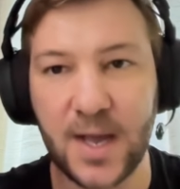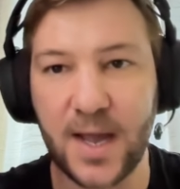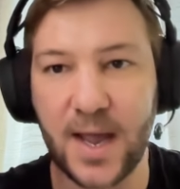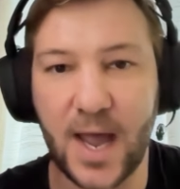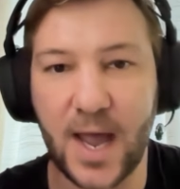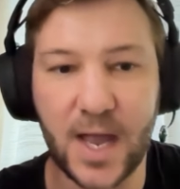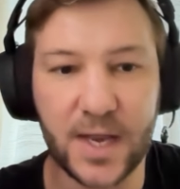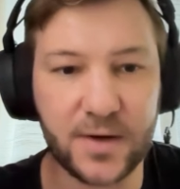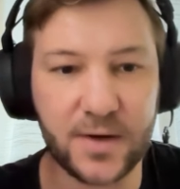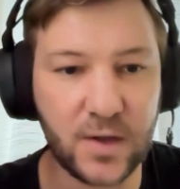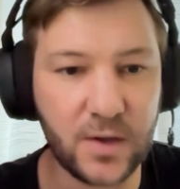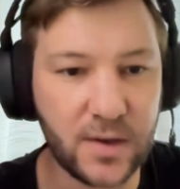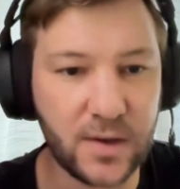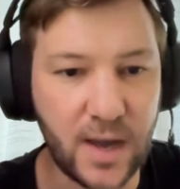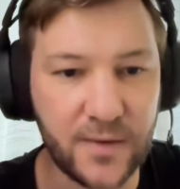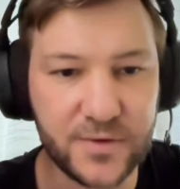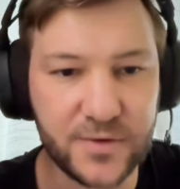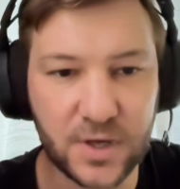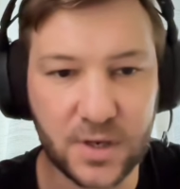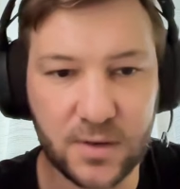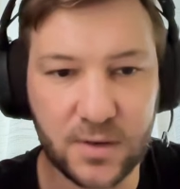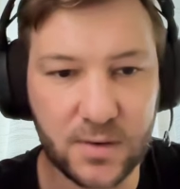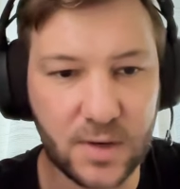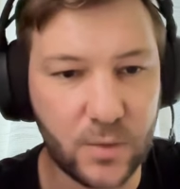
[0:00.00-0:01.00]
And we have
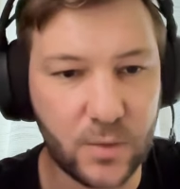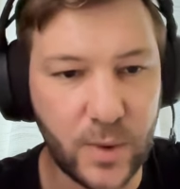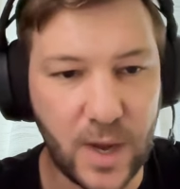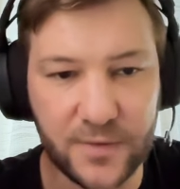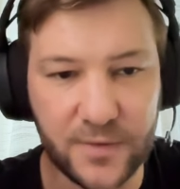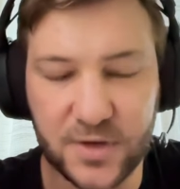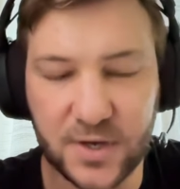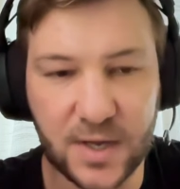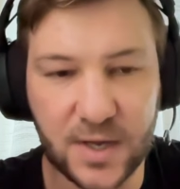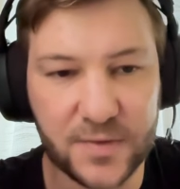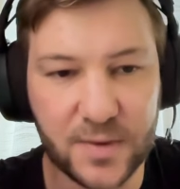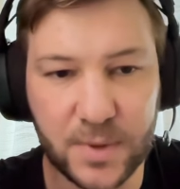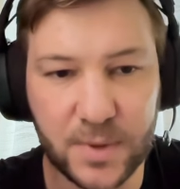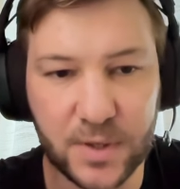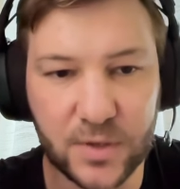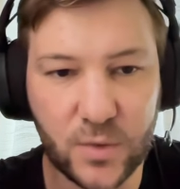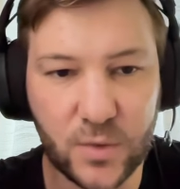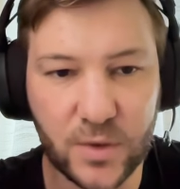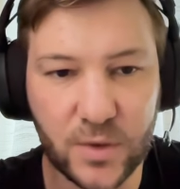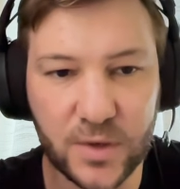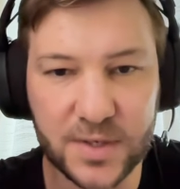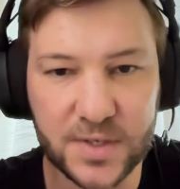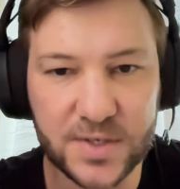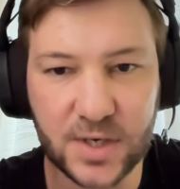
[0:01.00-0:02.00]
to get the
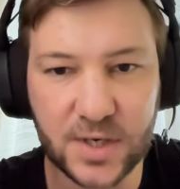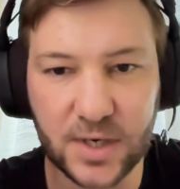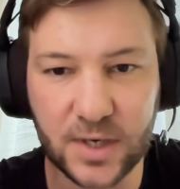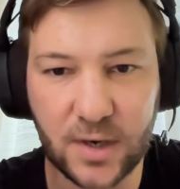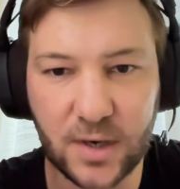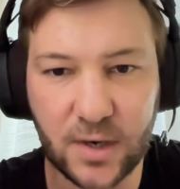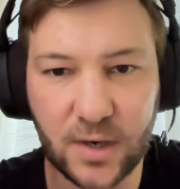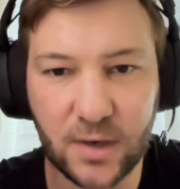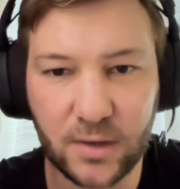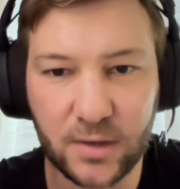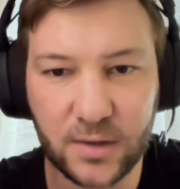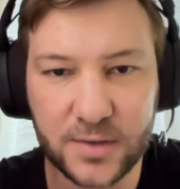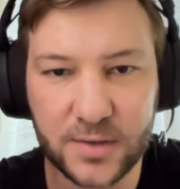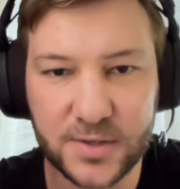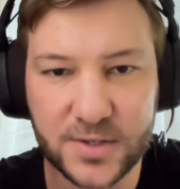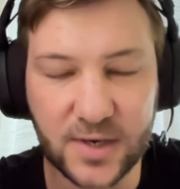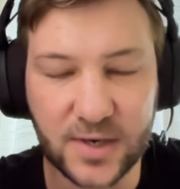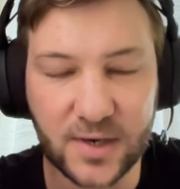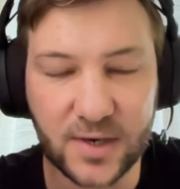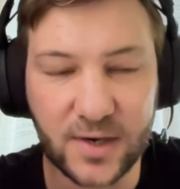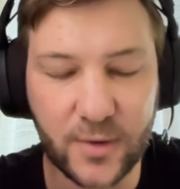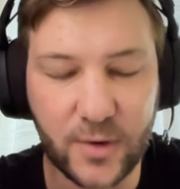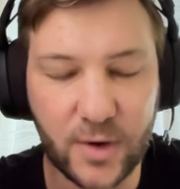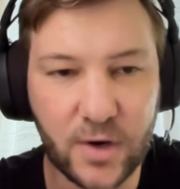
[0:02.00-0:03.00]
Bitcoin
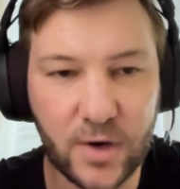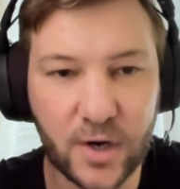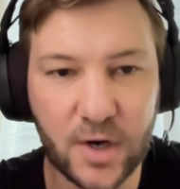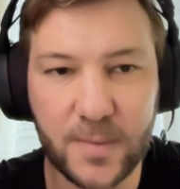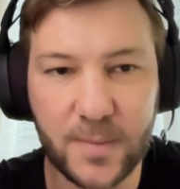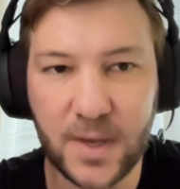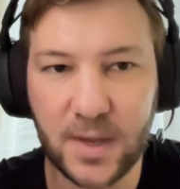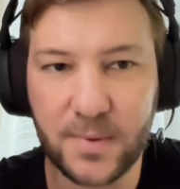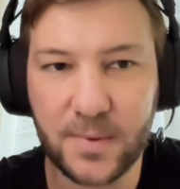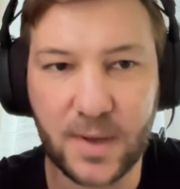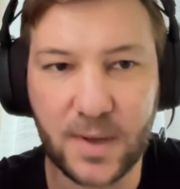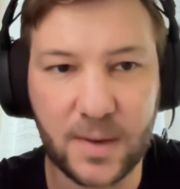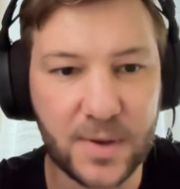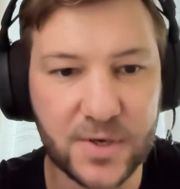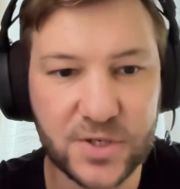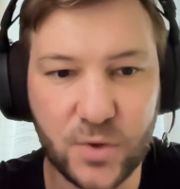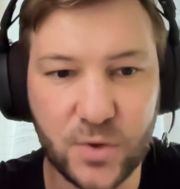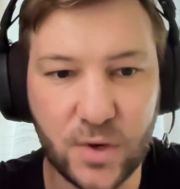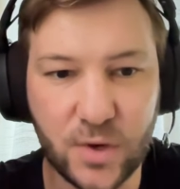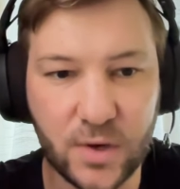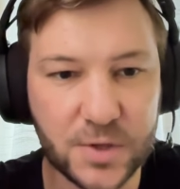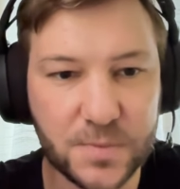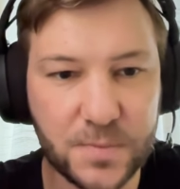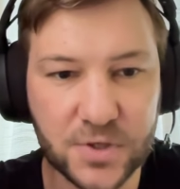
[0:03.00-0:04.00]
circular economy as
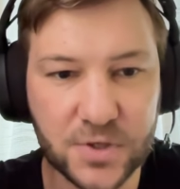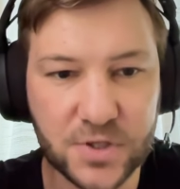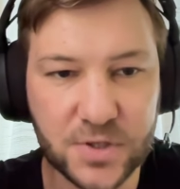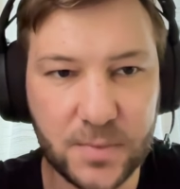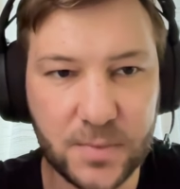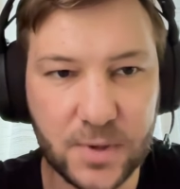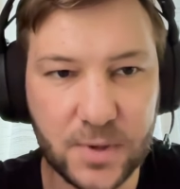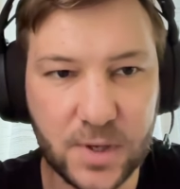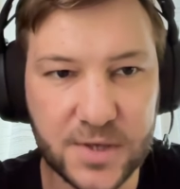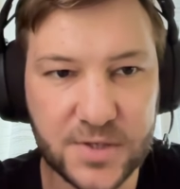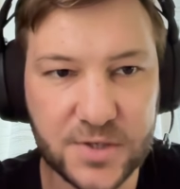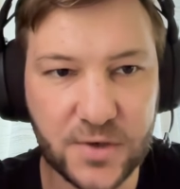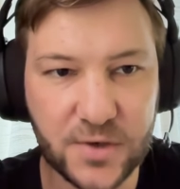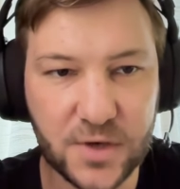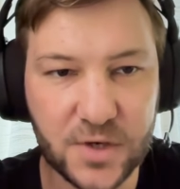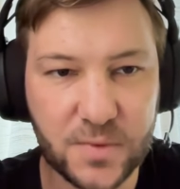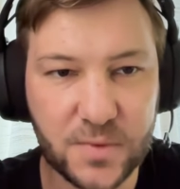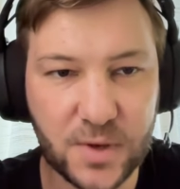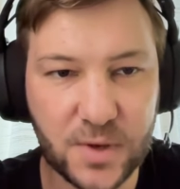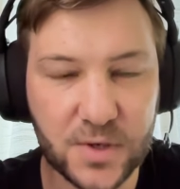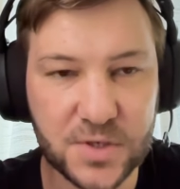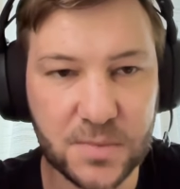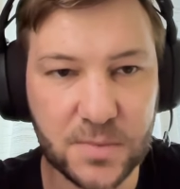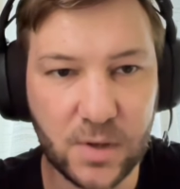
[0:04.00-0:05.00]
strong as possible, as soon as
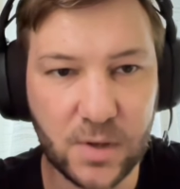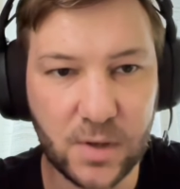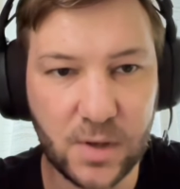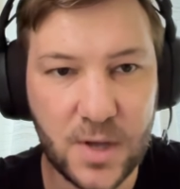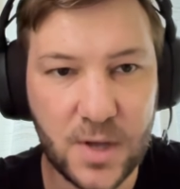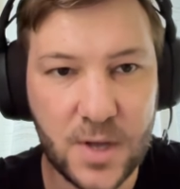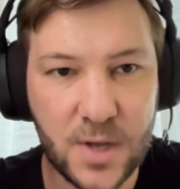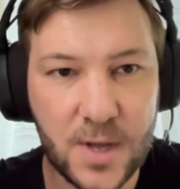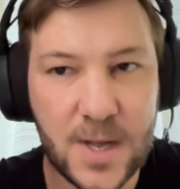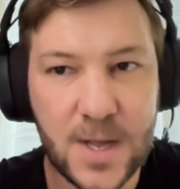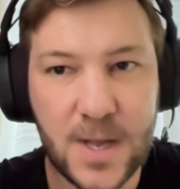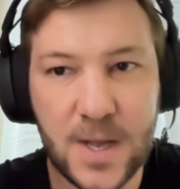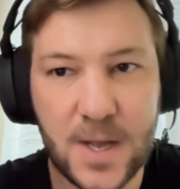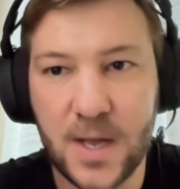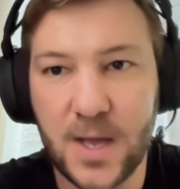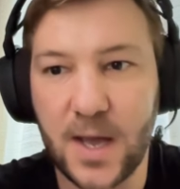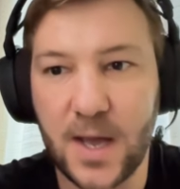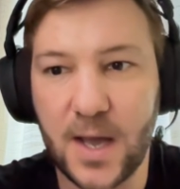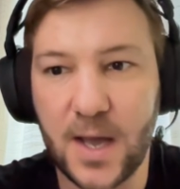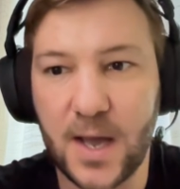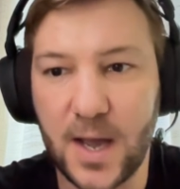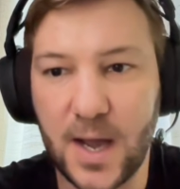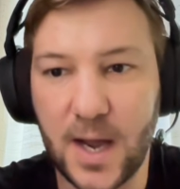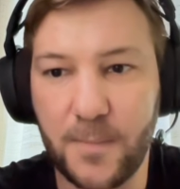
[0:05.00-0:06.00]
possible,
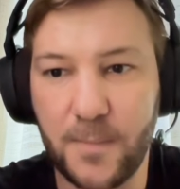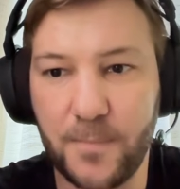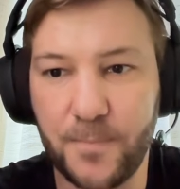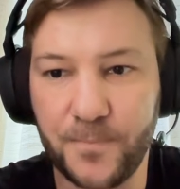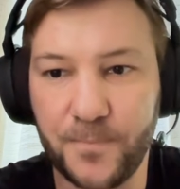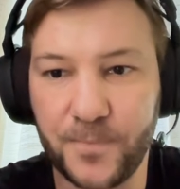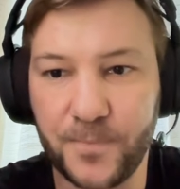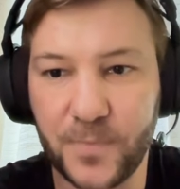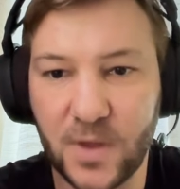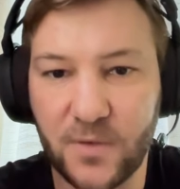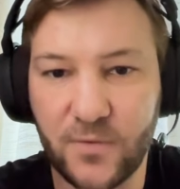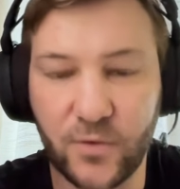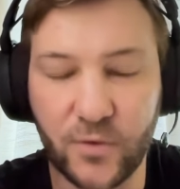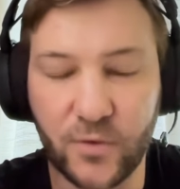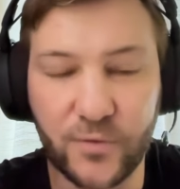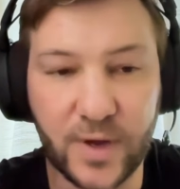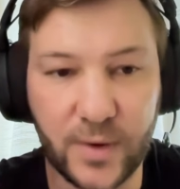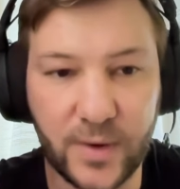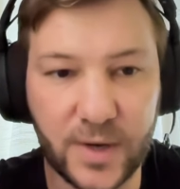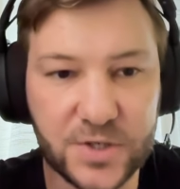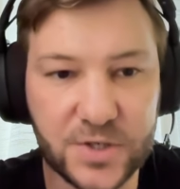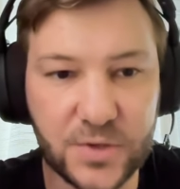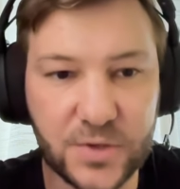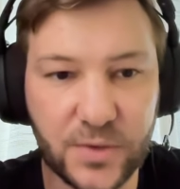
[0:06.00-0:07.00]
for
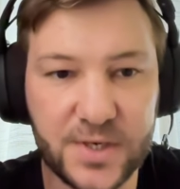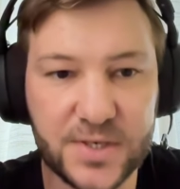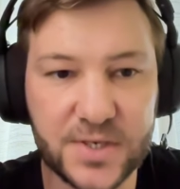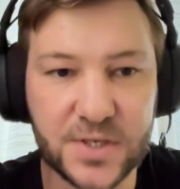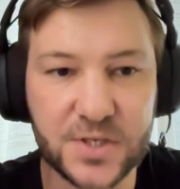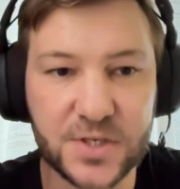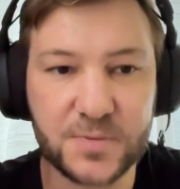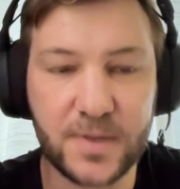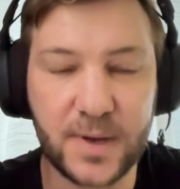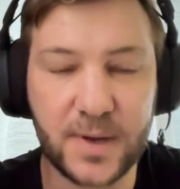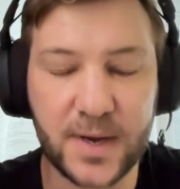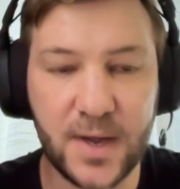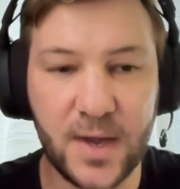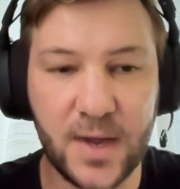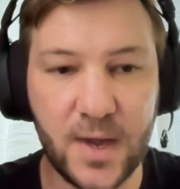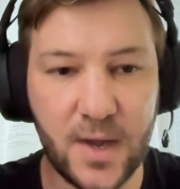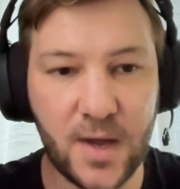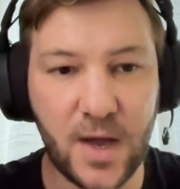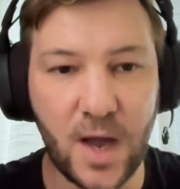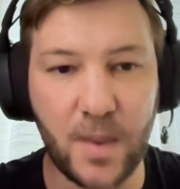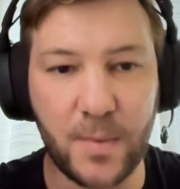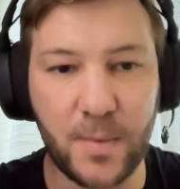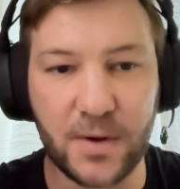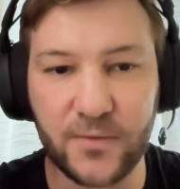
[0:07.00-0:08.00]
various reasons. But
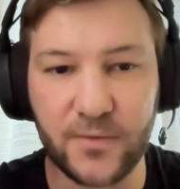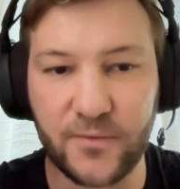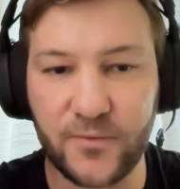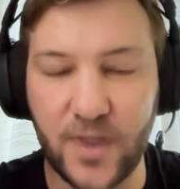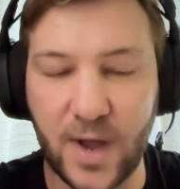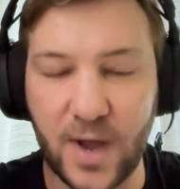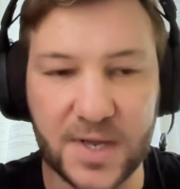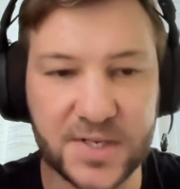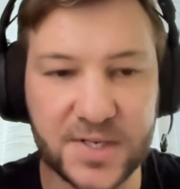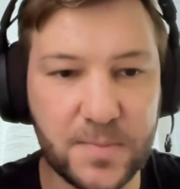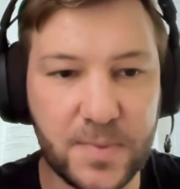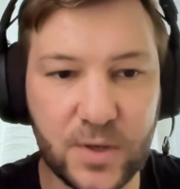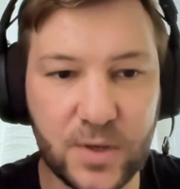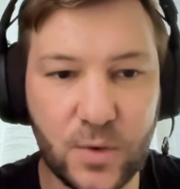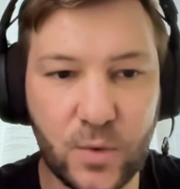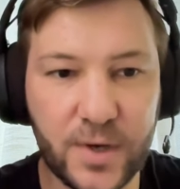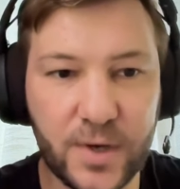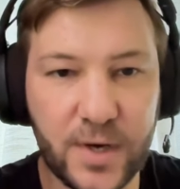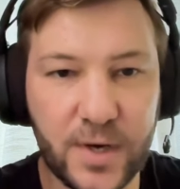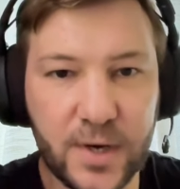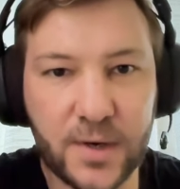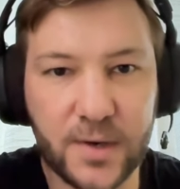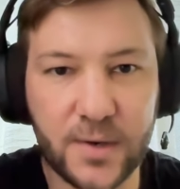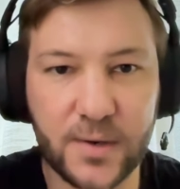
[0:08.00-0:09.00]
I mean, as a
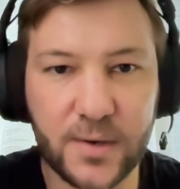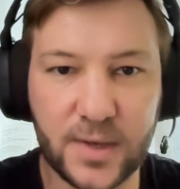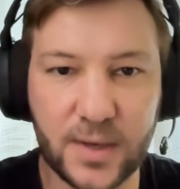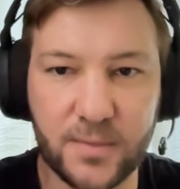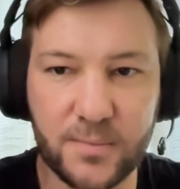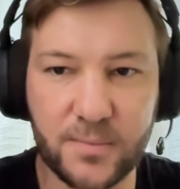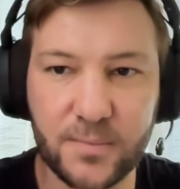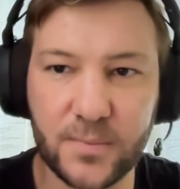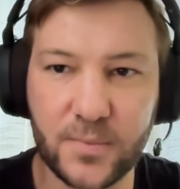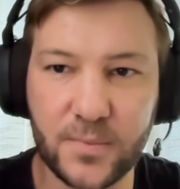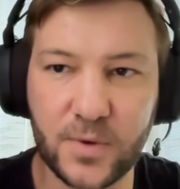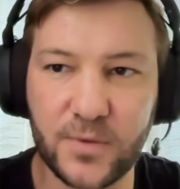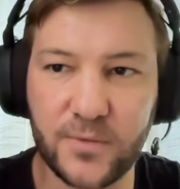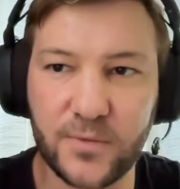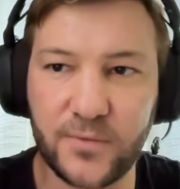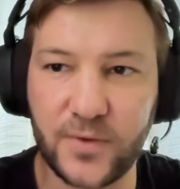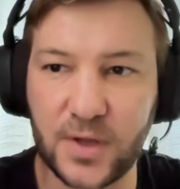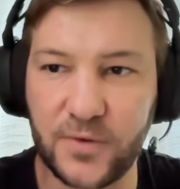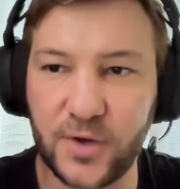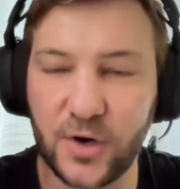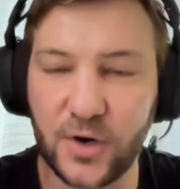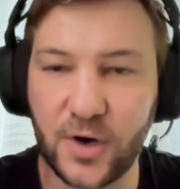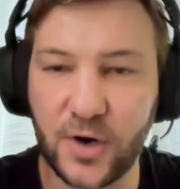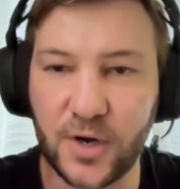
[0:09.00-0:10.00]
Bitcoiner,
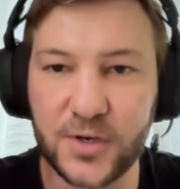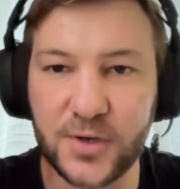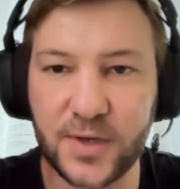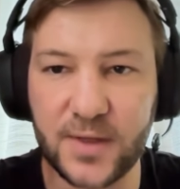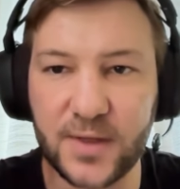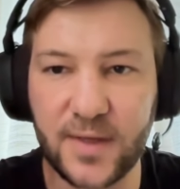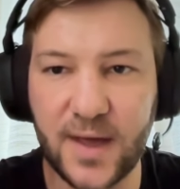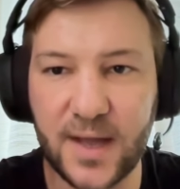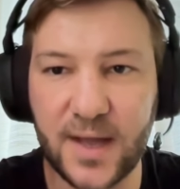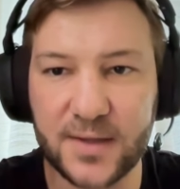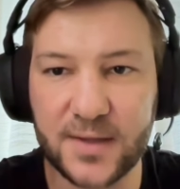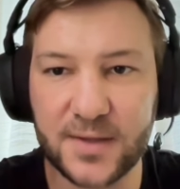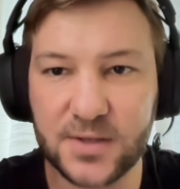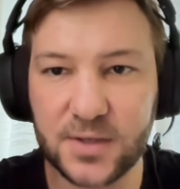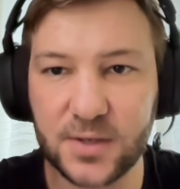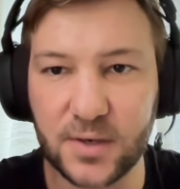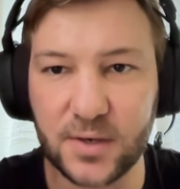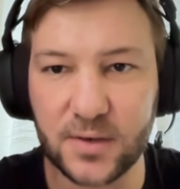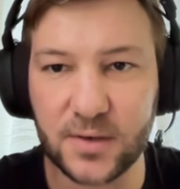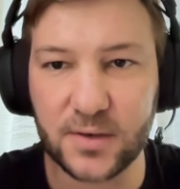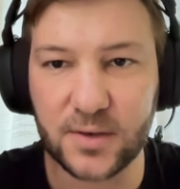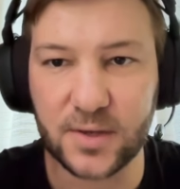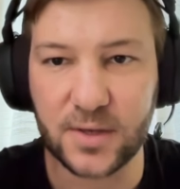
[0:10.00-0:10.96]
if you're not doing that,